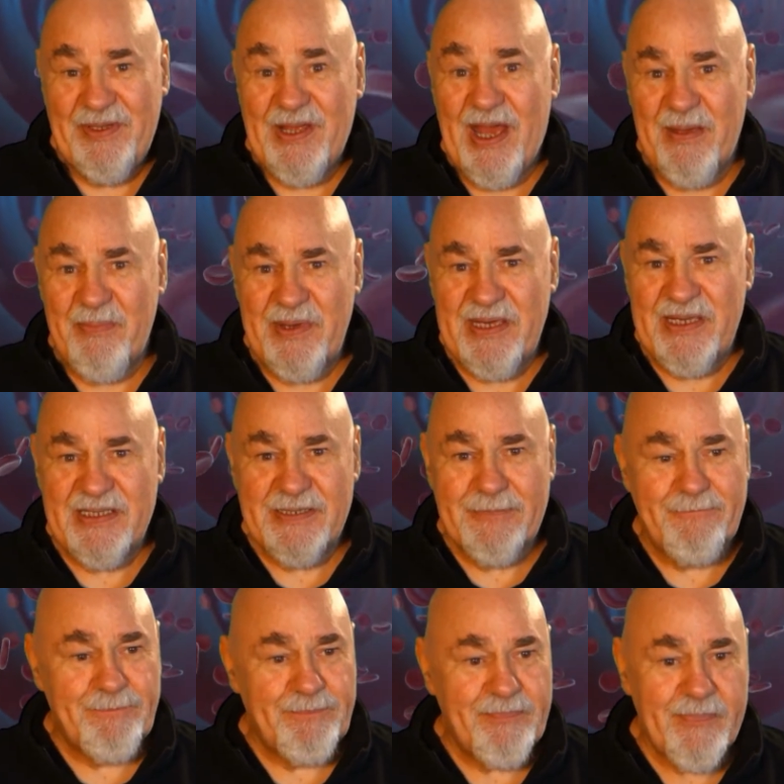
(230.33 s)
diabetes.
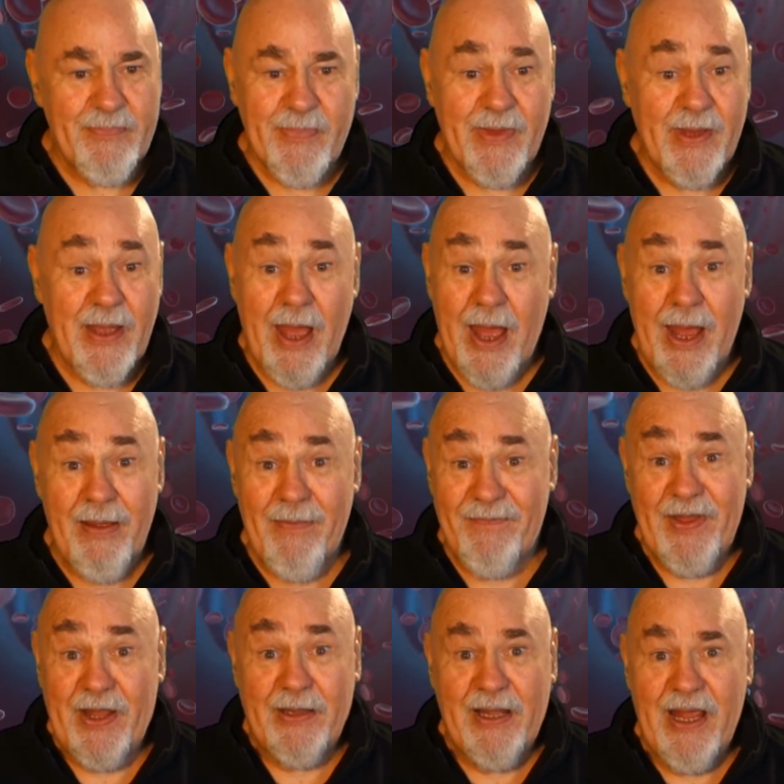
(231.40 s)

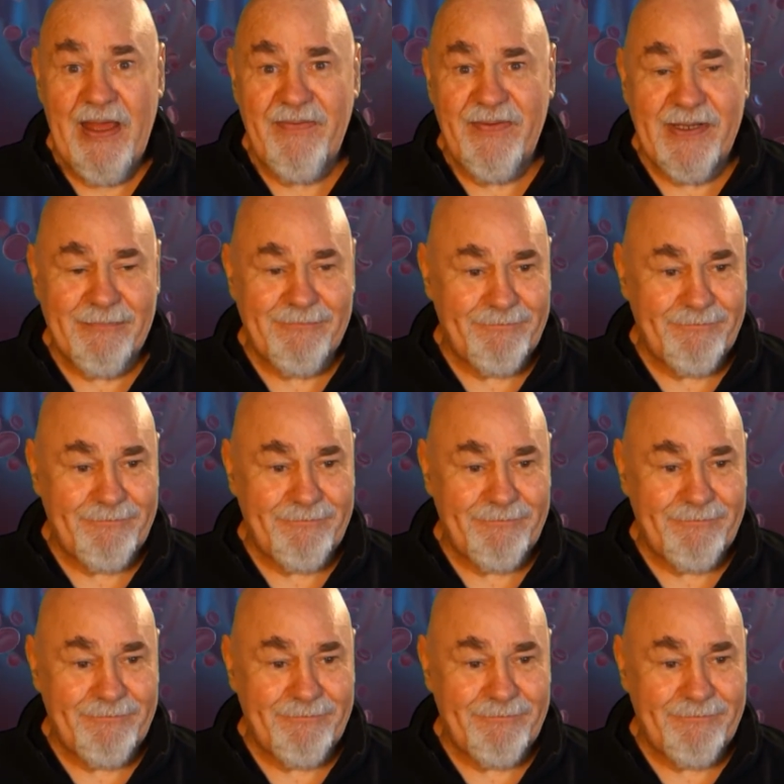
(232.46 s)
I've done left.